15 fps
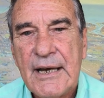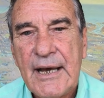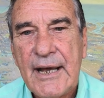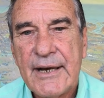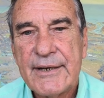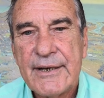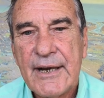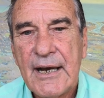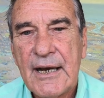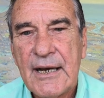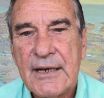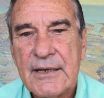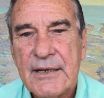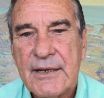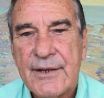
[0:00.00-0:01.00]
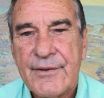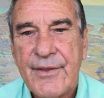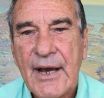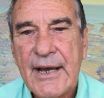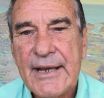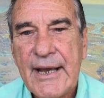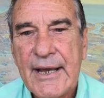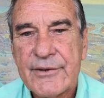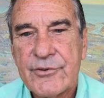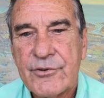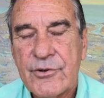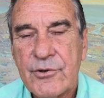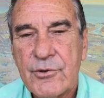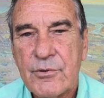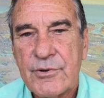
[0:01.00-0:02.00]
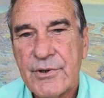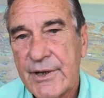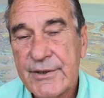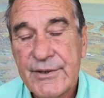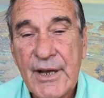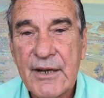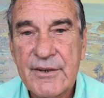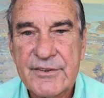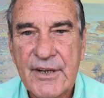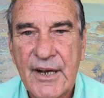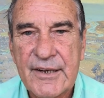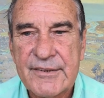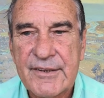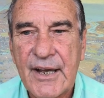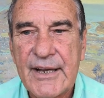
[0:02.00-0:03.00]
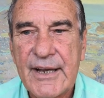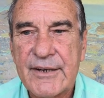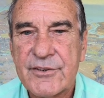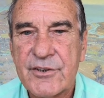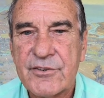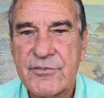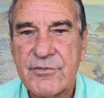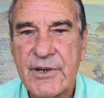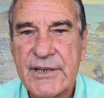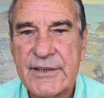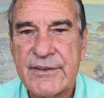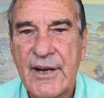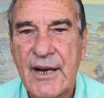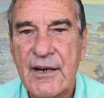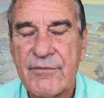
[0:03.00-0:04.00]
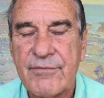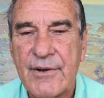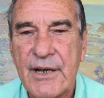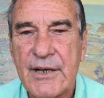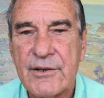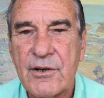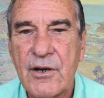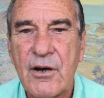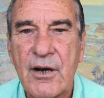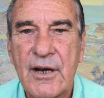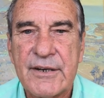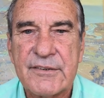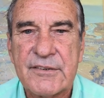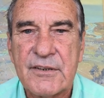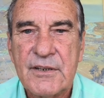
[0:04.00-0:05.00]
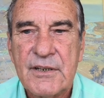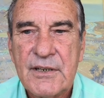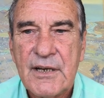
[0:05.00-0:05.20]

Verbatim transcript: and uh, they had to in those days they had to string telephone lines